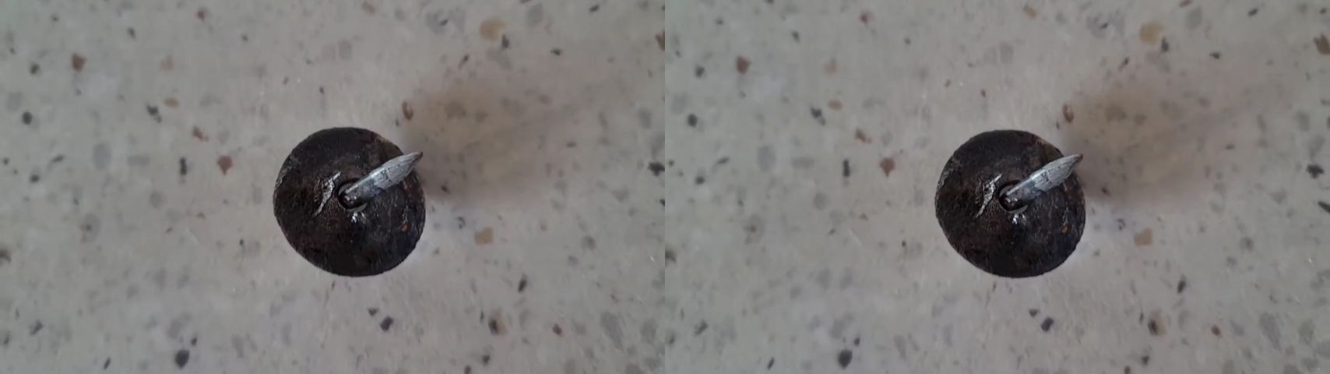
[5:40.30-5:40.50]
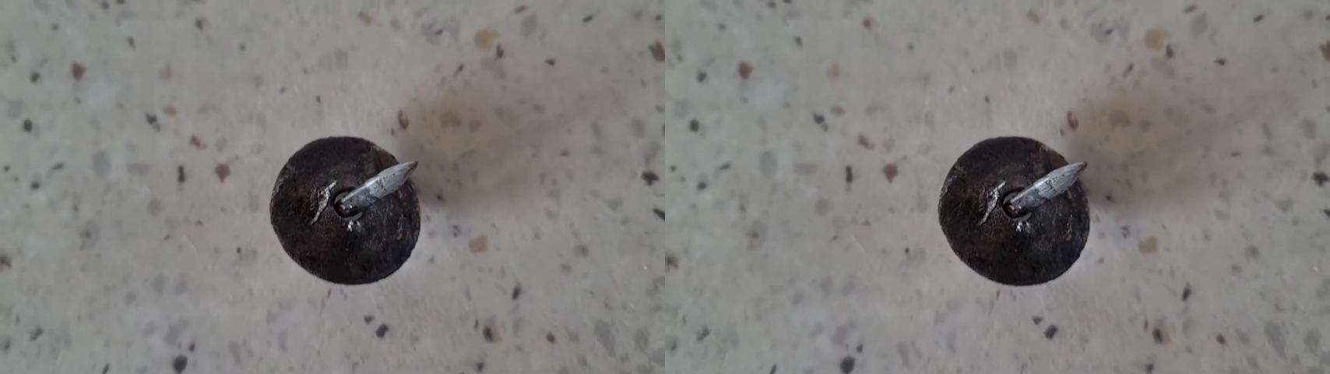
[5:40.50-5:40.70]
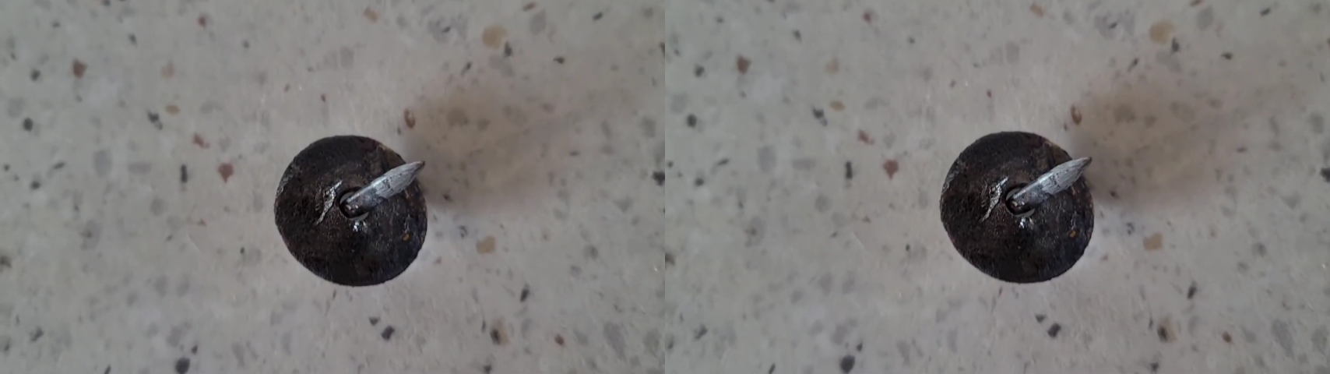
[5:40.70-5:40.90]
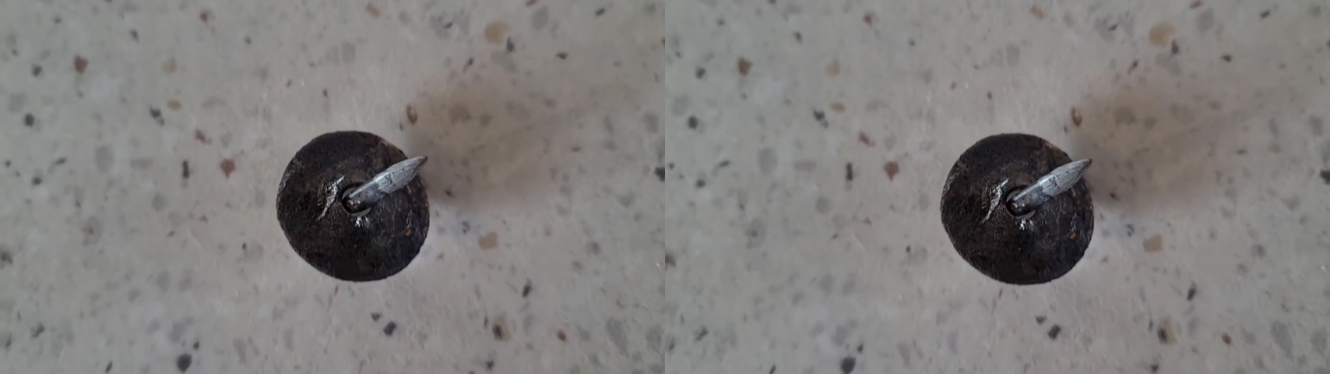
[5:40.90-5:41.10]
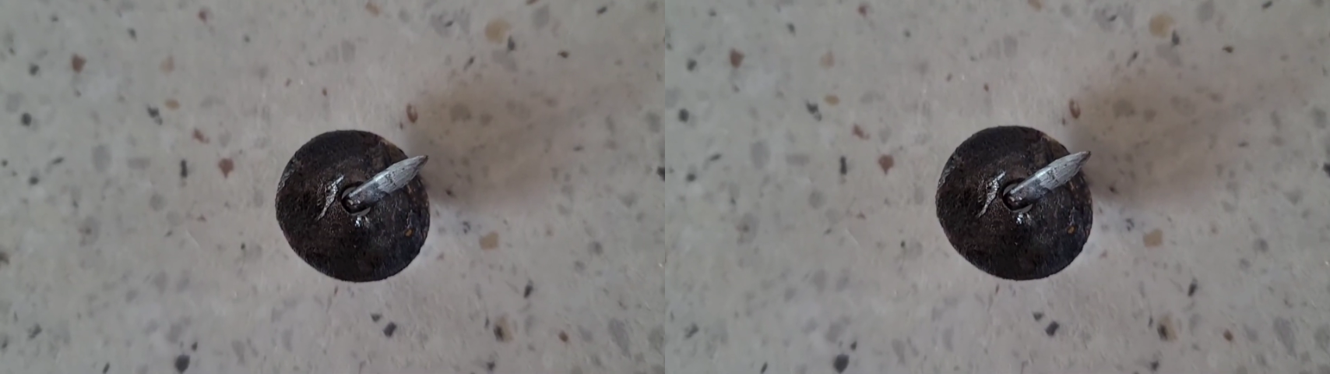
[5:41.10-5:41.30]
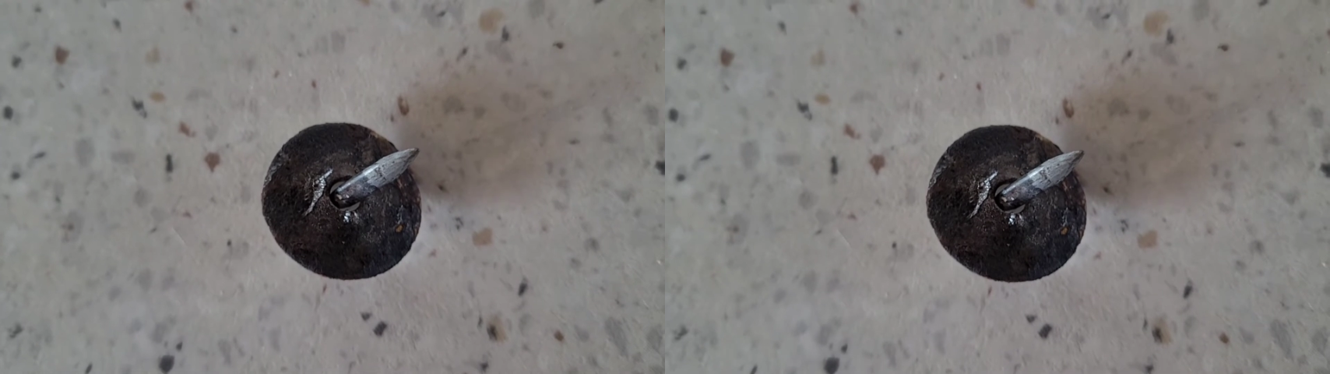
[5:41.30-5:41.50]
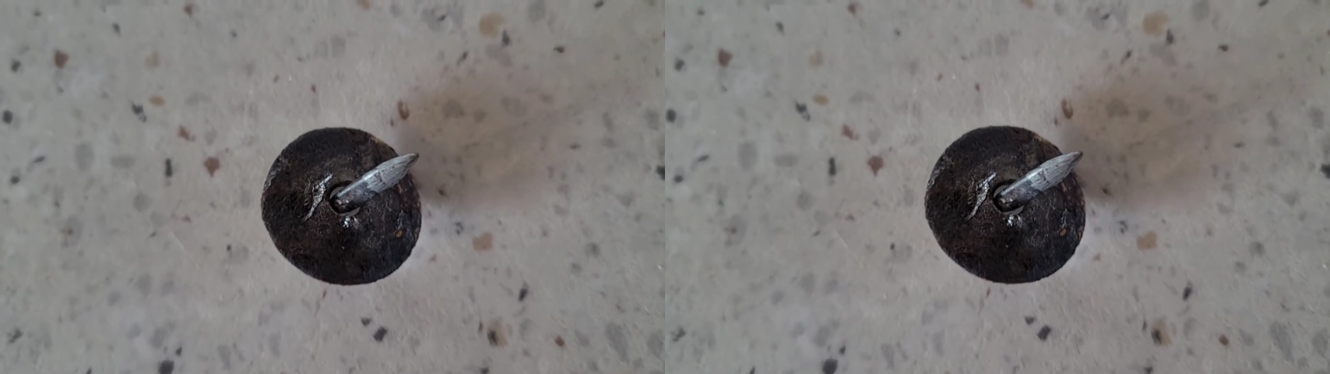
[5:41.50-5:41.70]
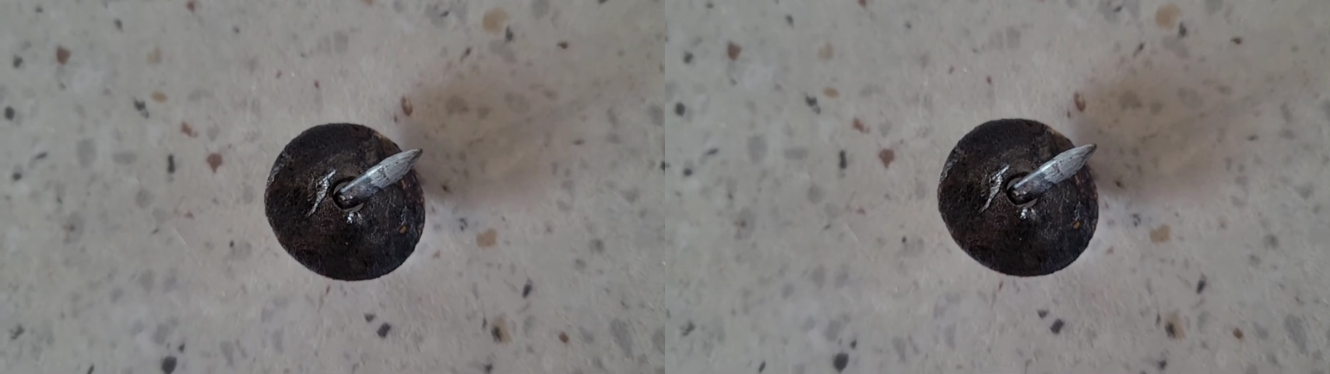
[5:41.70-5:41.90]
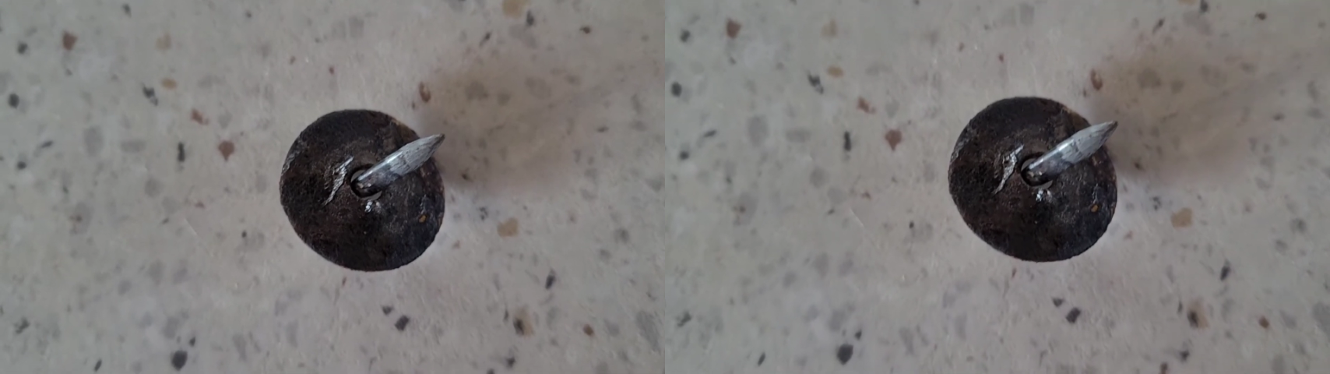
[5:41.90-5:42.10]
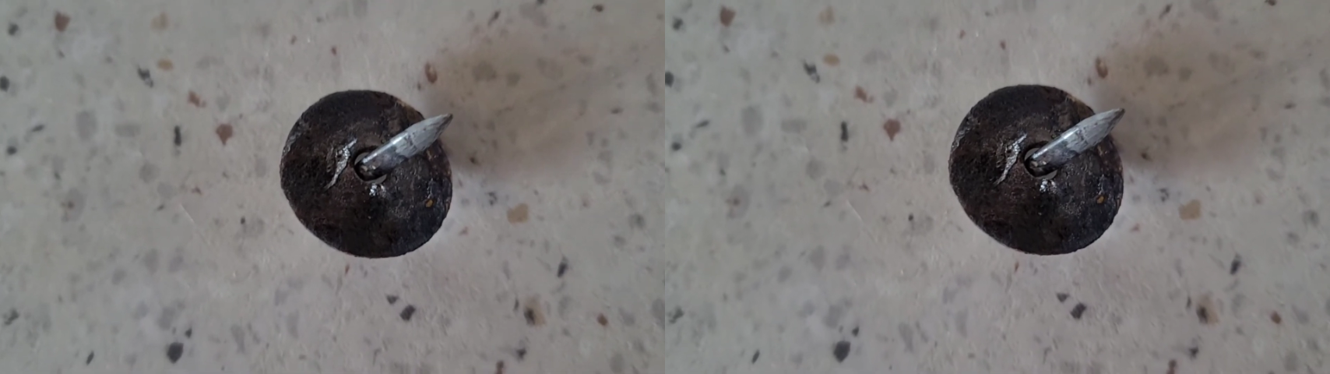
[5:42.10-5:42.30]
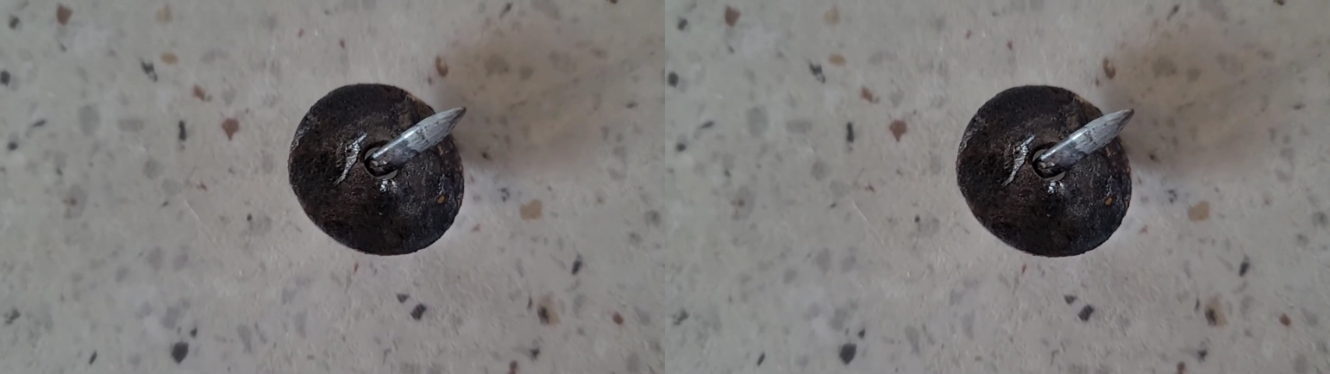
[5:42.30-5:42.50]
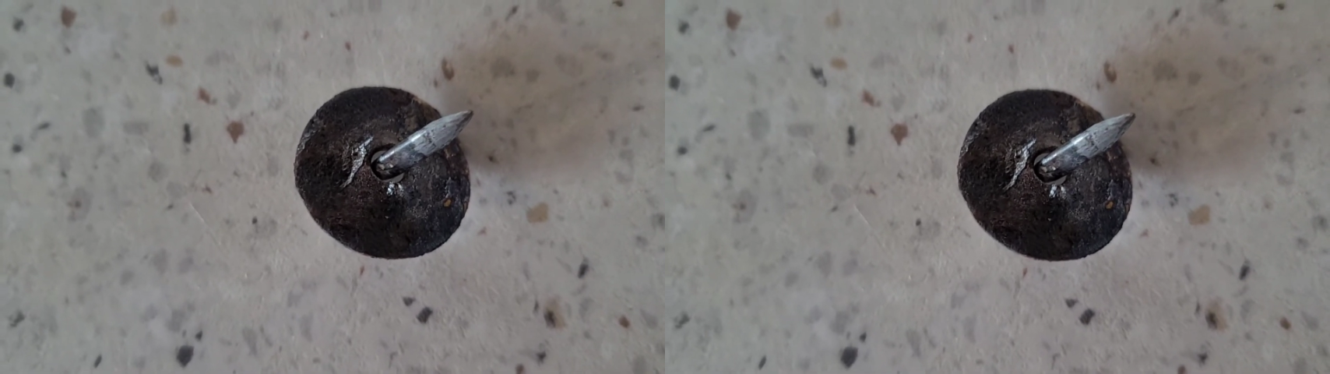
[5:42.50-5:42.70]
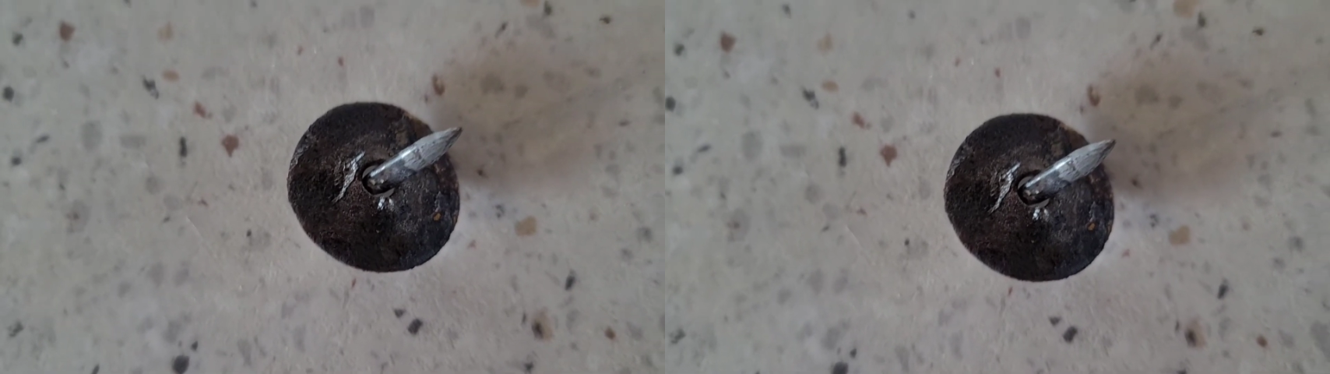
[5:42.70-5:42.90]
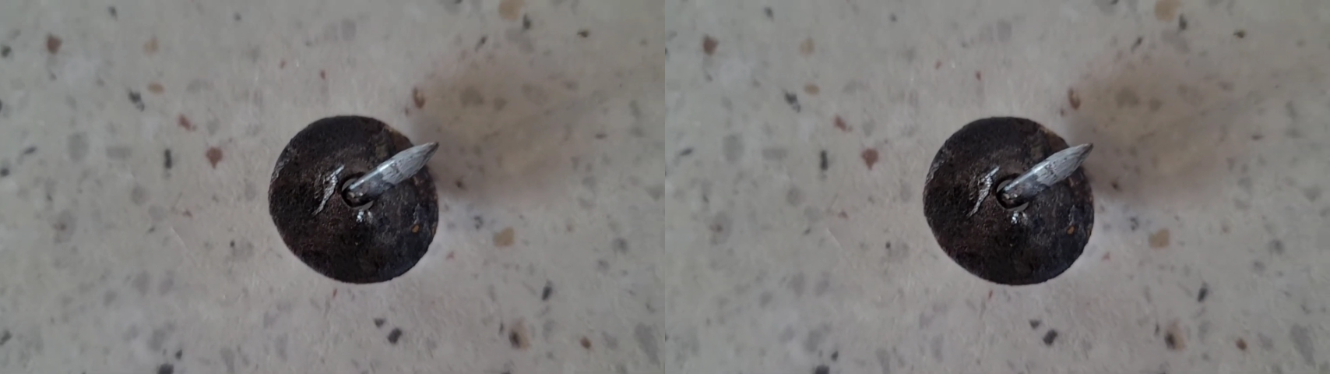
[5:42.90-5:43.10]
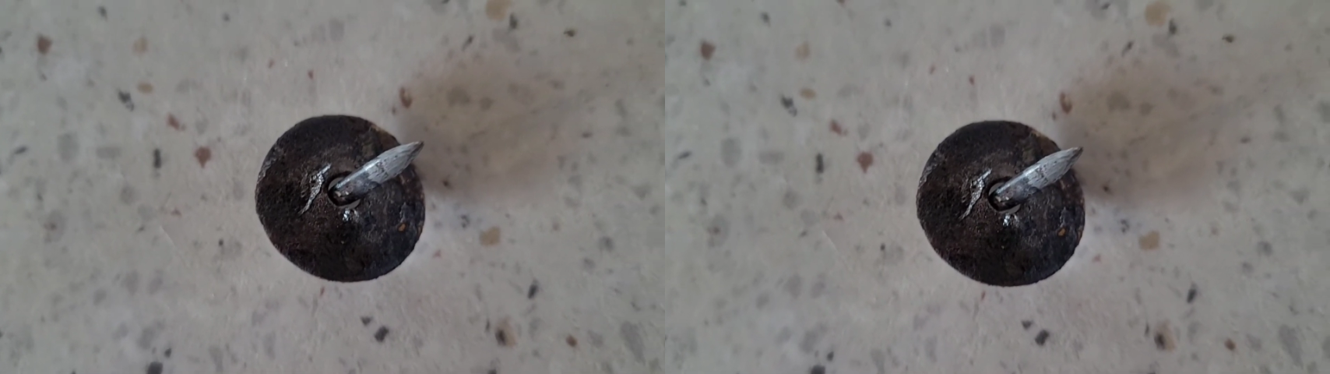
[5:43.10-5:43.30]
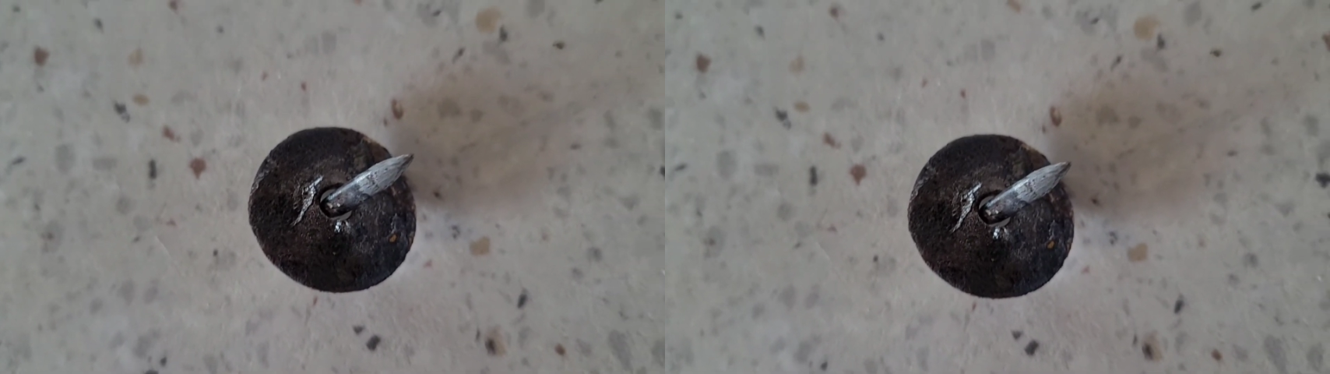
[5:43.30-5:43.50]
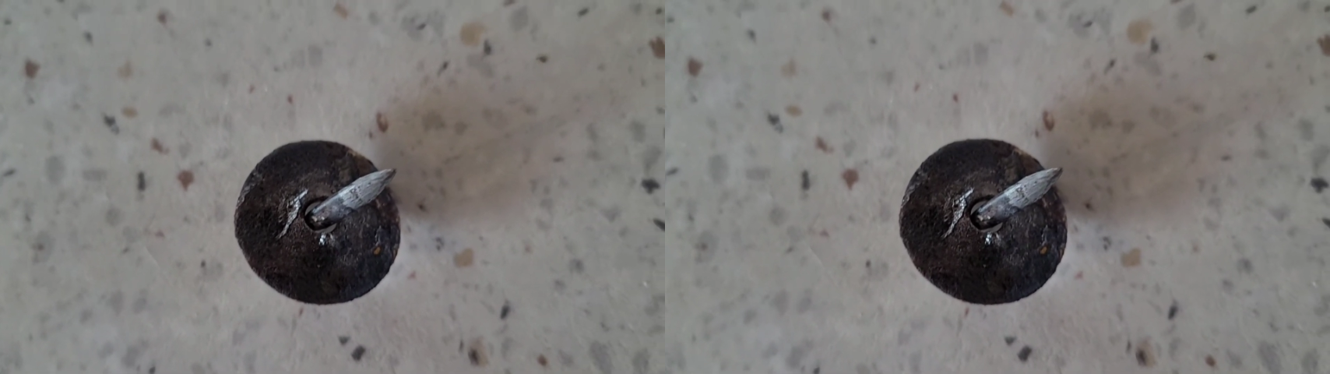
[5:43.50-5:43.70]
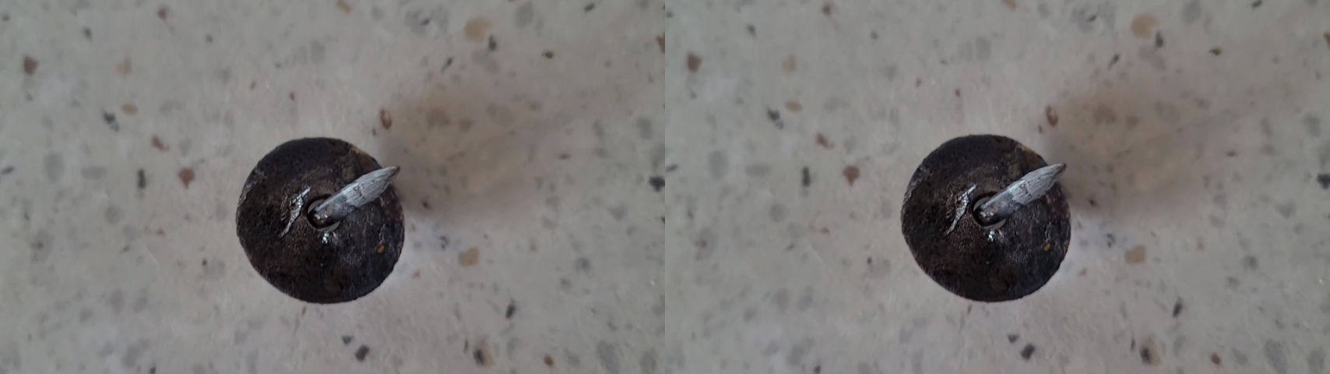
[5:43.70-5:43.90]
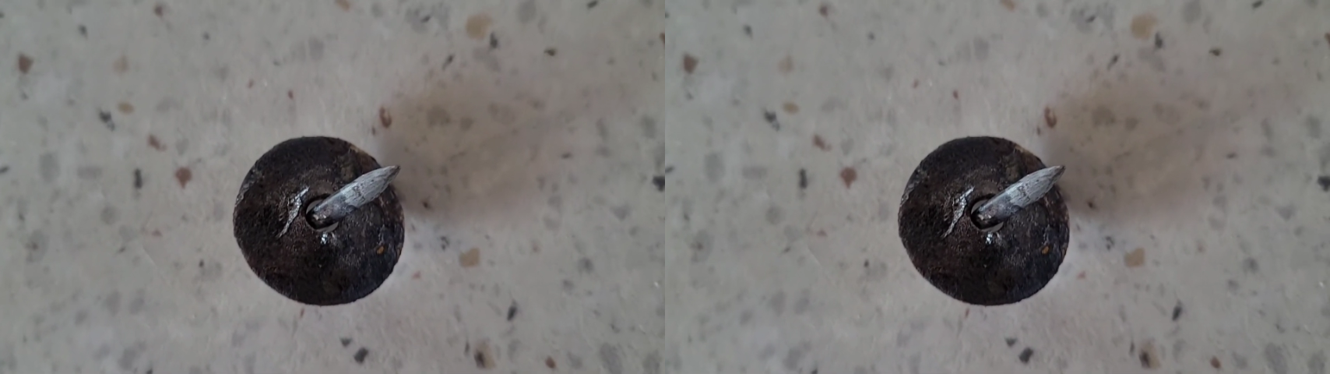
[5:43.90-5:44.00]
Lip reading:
(no speaker visible)